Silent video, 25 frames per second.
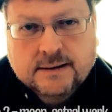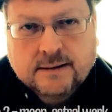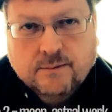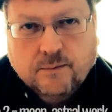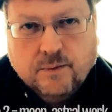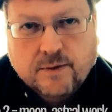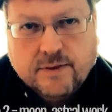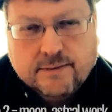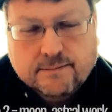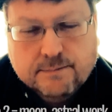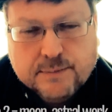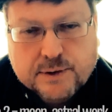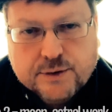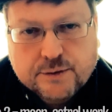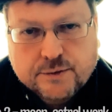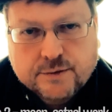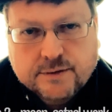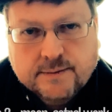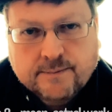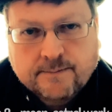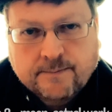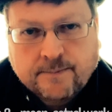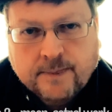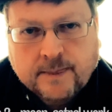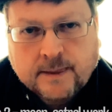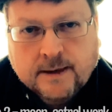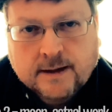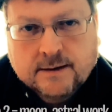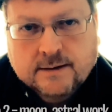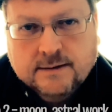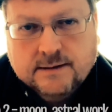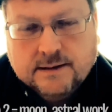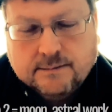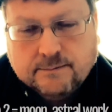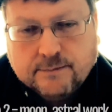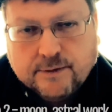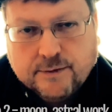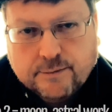with the moon,
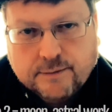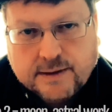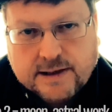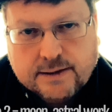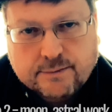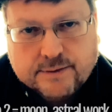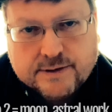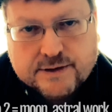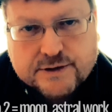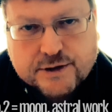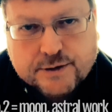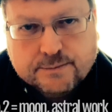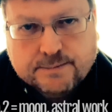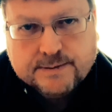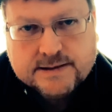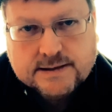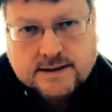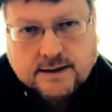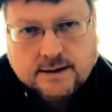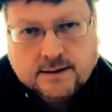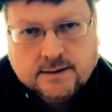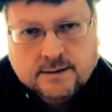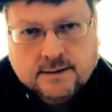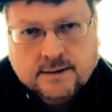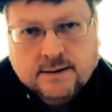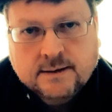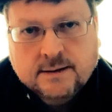number 3 with Jupiter,